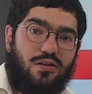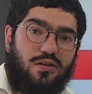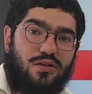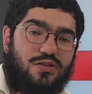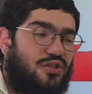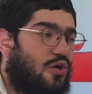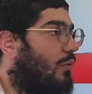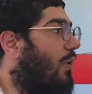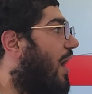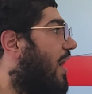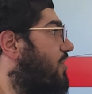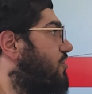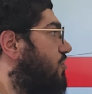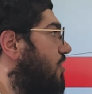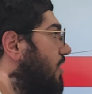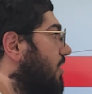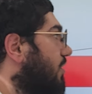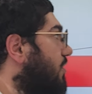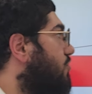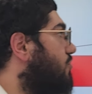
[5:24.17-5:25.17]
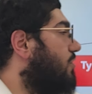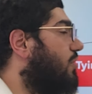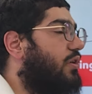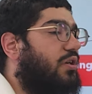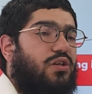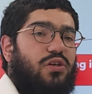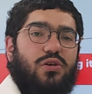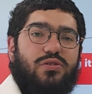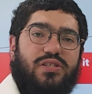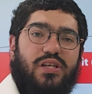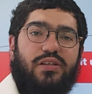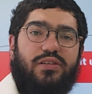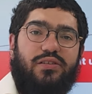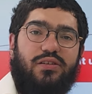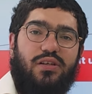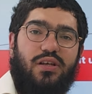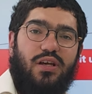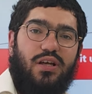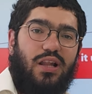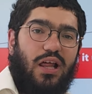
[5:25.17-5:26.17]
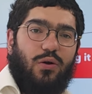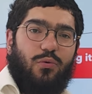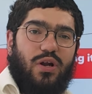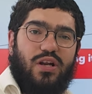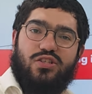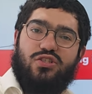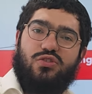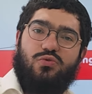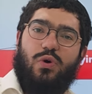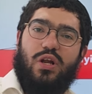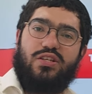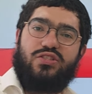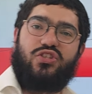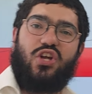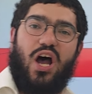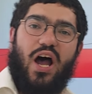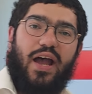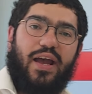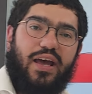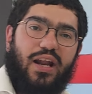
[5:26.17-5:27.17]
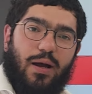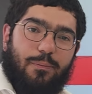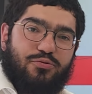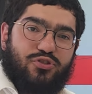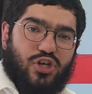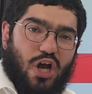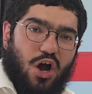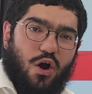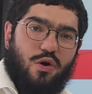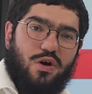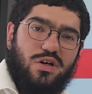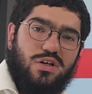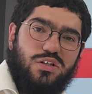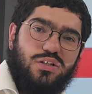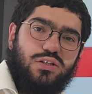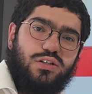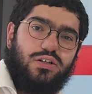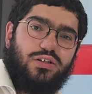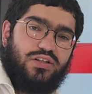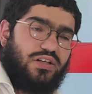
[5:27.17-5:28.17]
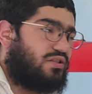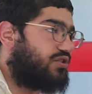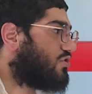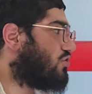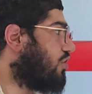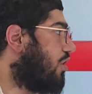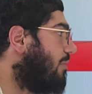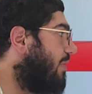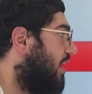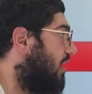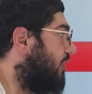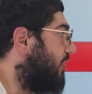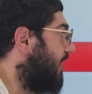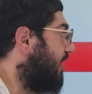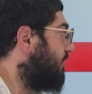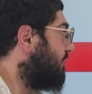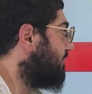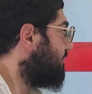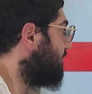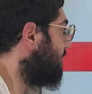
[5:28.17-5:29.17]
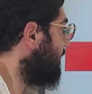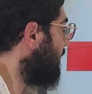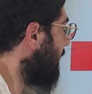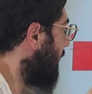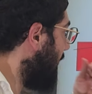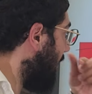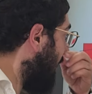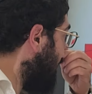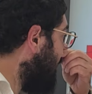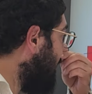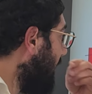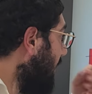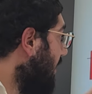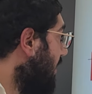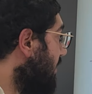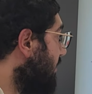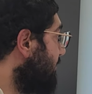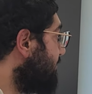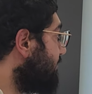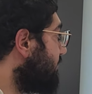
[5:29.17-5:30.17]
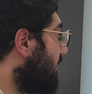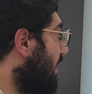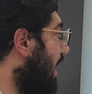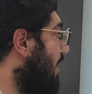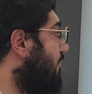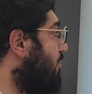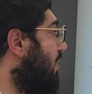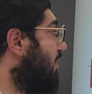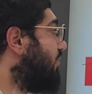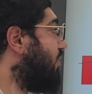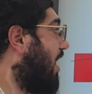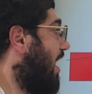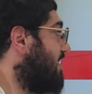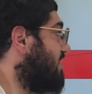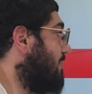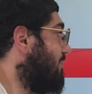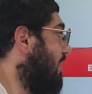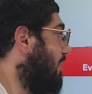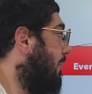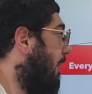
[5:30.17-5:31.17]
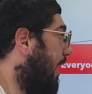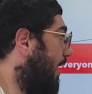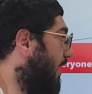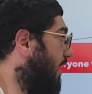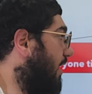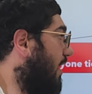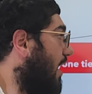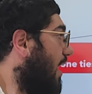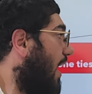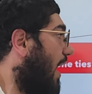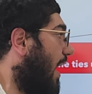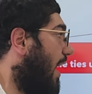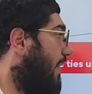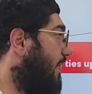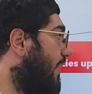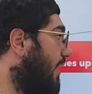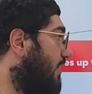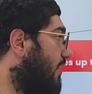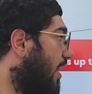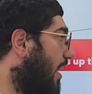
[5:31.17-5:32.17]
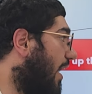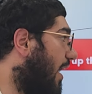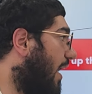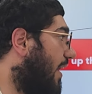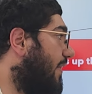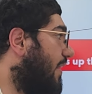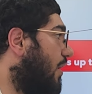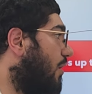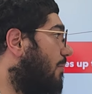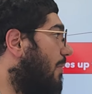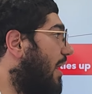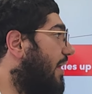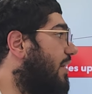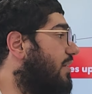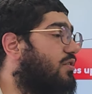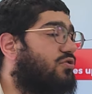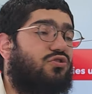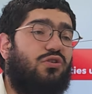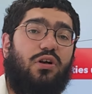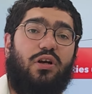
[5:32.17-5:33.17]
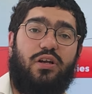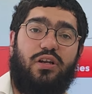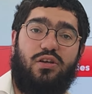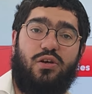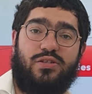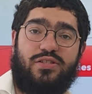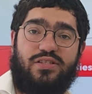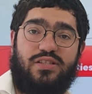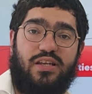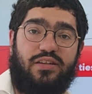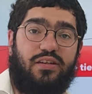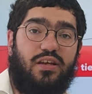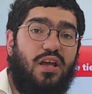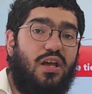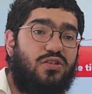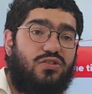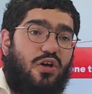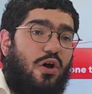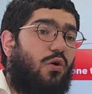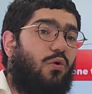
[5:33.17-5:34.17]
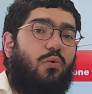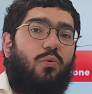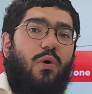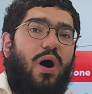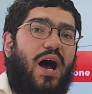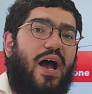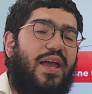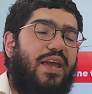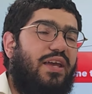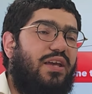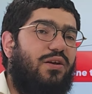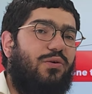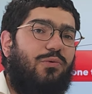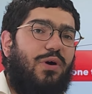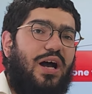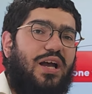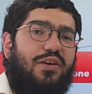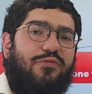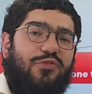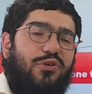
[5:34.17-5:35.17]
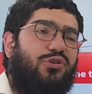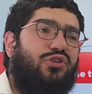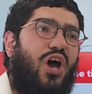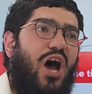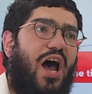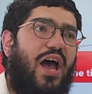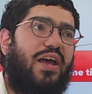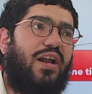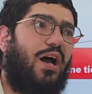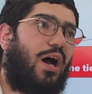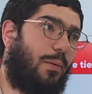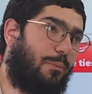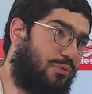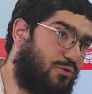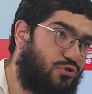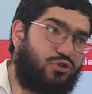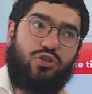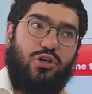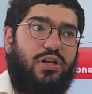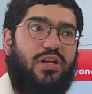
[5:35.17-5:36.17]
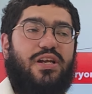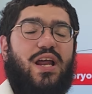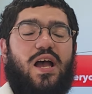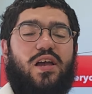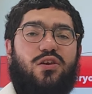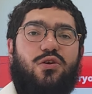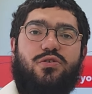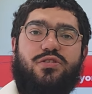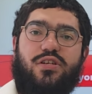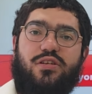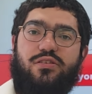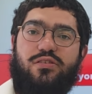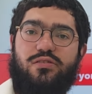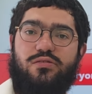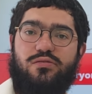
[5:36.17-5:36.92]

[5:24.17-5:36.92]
So why shouldn't the shulchani use it? Like what does tying it up show? Doesn't show me anything, right? Everyone ties up their money and they don't mind that the shulchani uses it. So why if you tie it up, should he not use it?